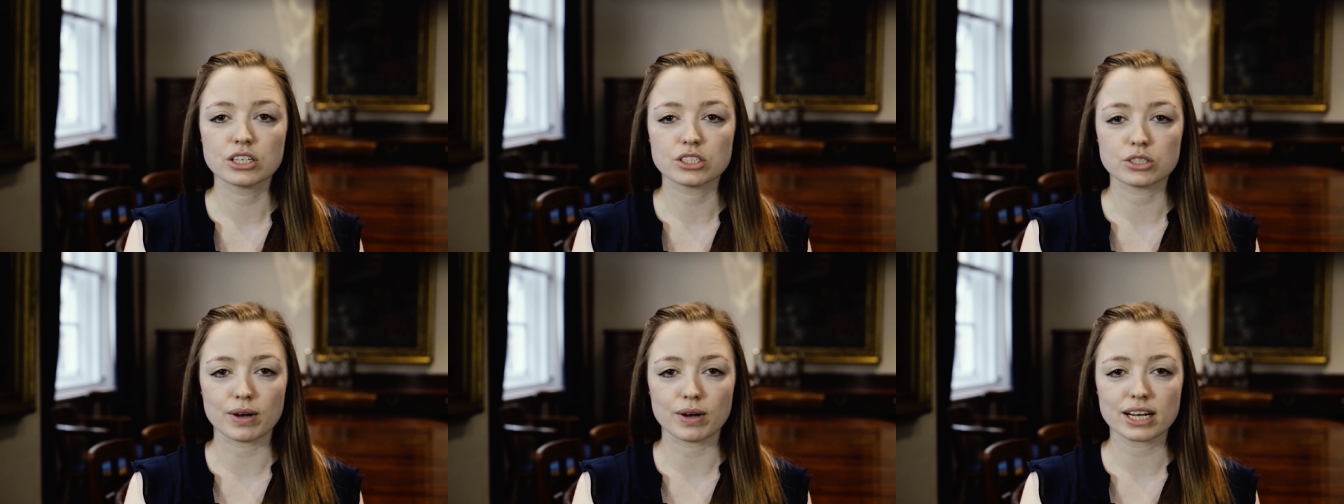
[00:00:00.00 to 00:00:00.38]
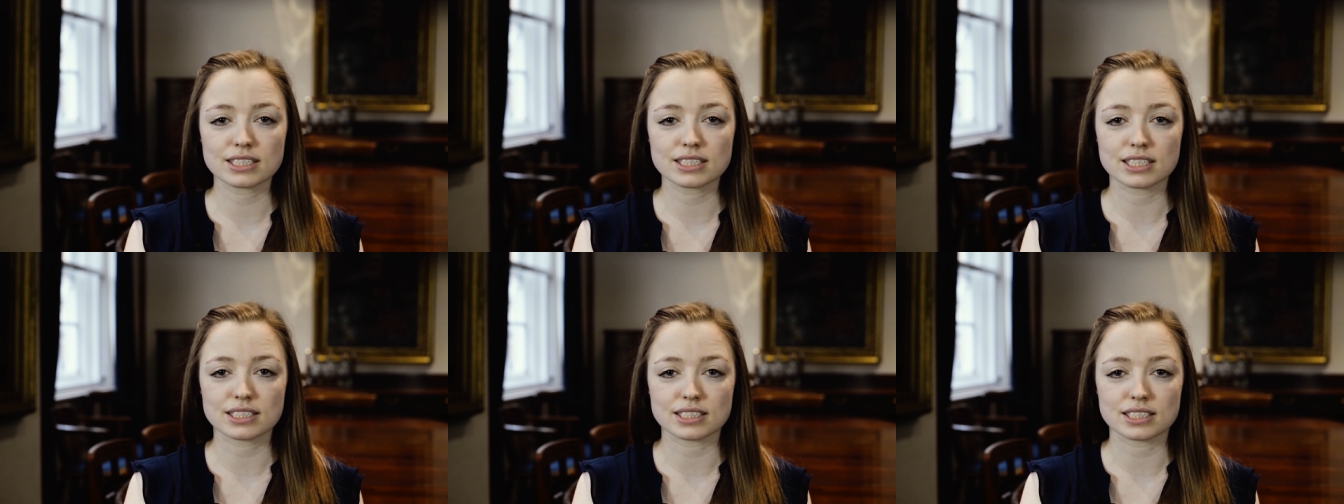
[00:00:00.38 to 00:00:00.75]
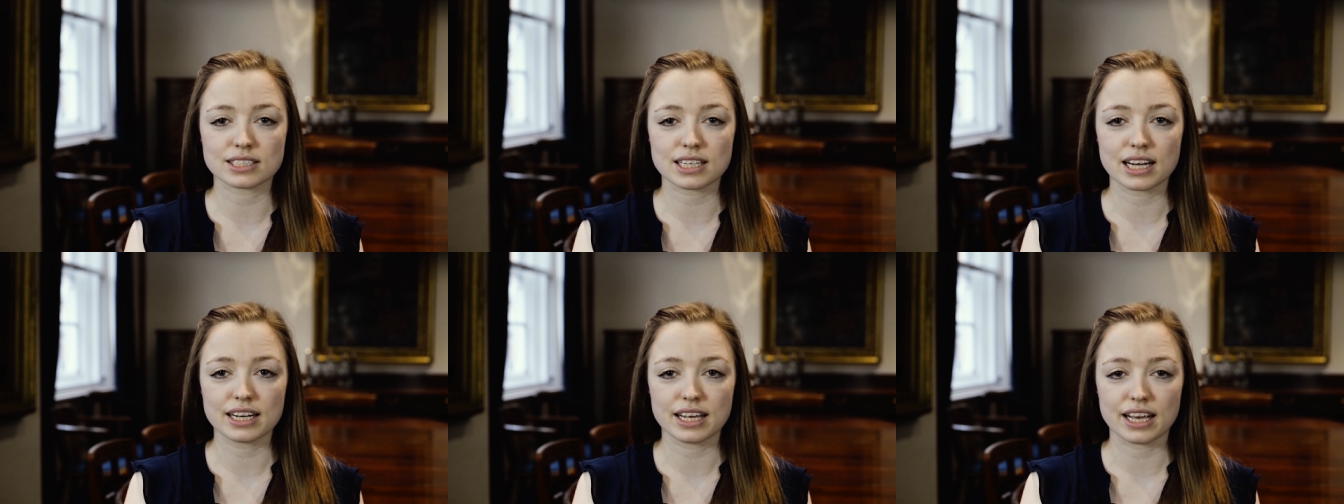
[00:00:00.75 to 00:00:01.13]
to access the
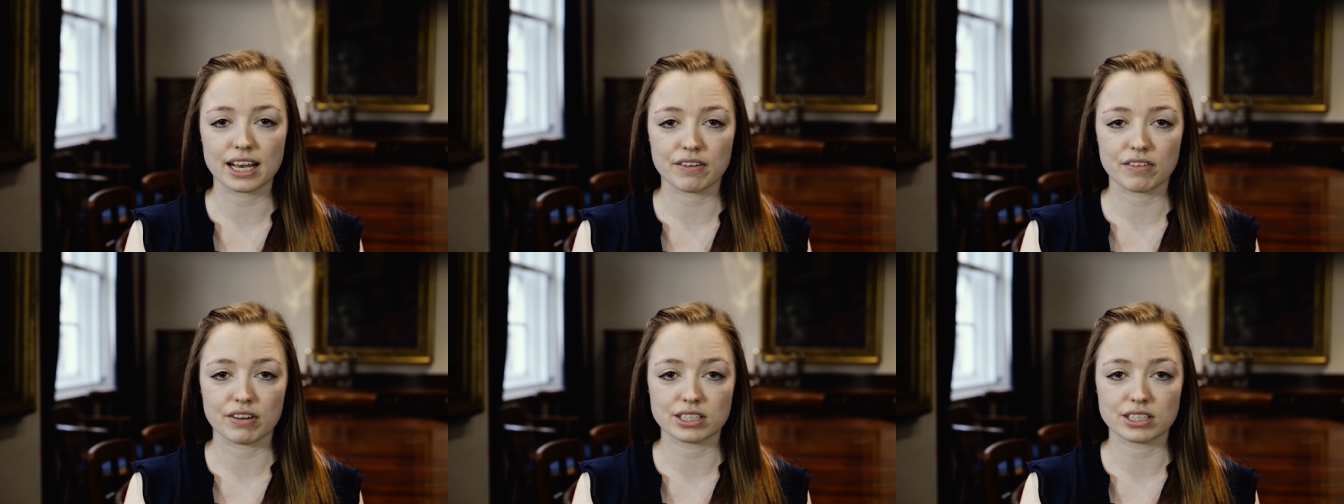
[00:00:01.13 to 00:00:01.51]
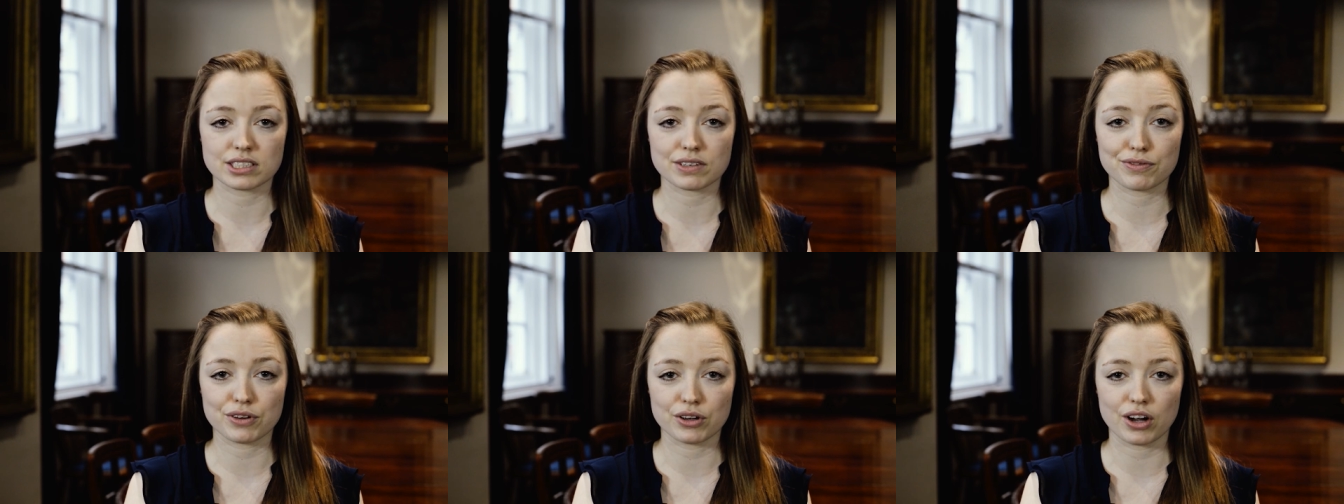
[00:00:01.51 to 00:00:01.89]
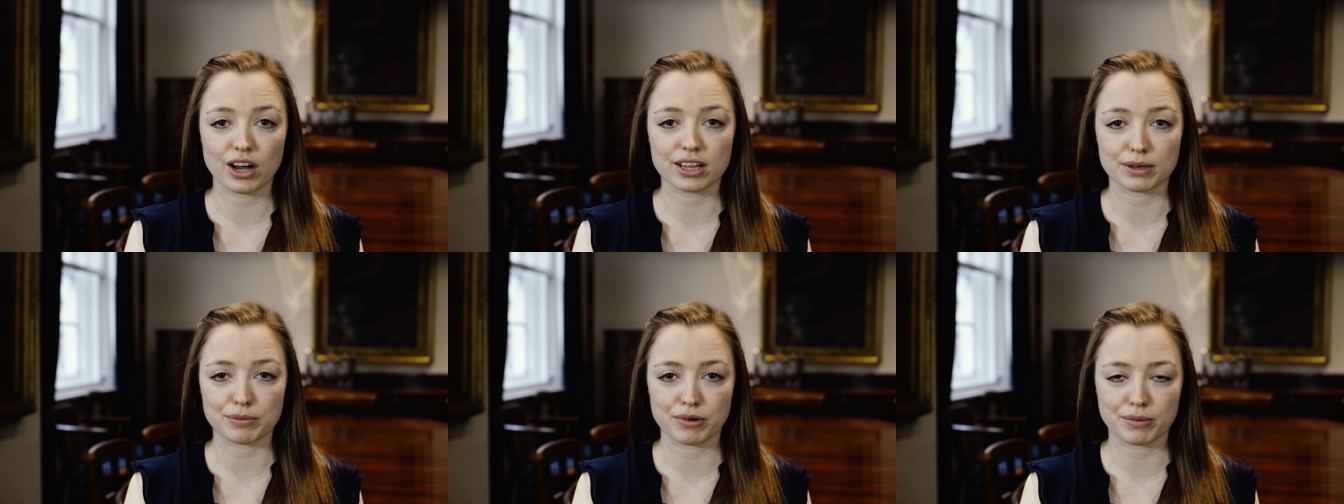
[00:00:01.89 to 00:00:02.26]
Stanley areas for your
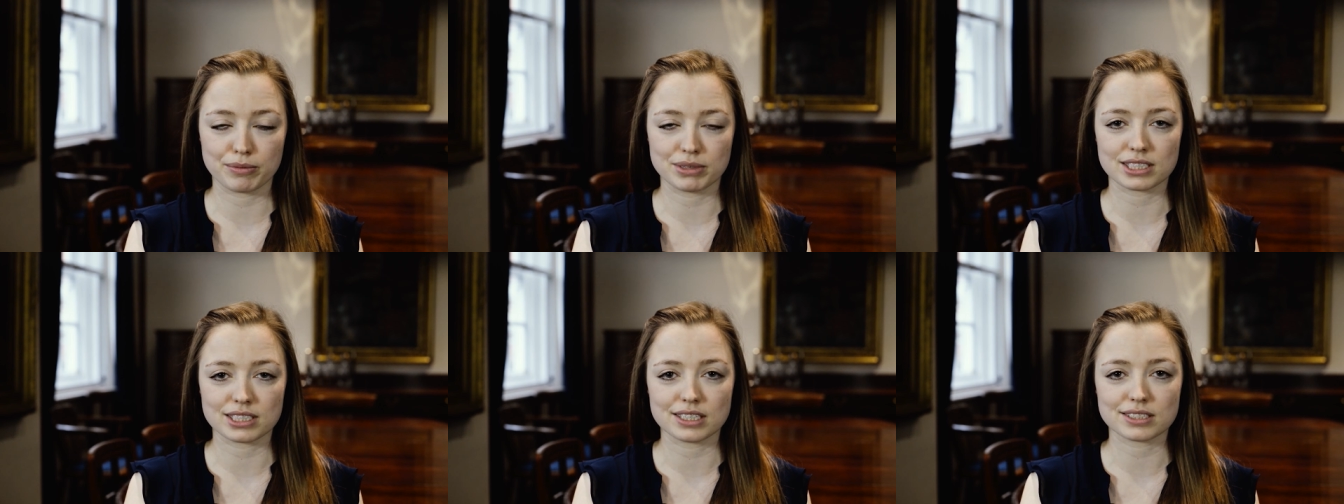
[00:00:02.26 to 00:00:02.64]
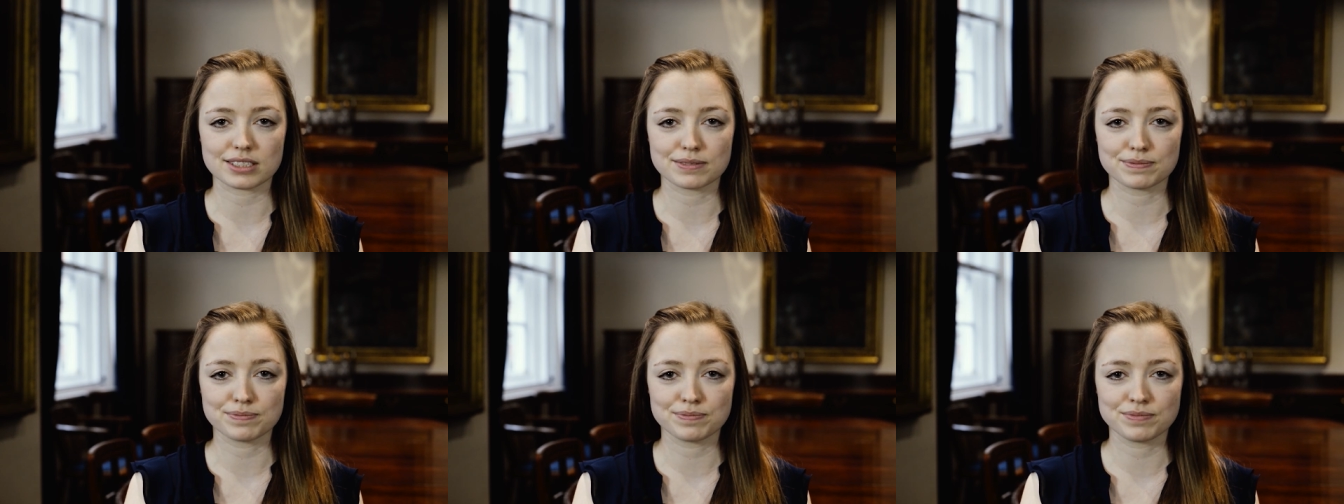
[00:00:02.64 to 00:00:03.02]
other premises.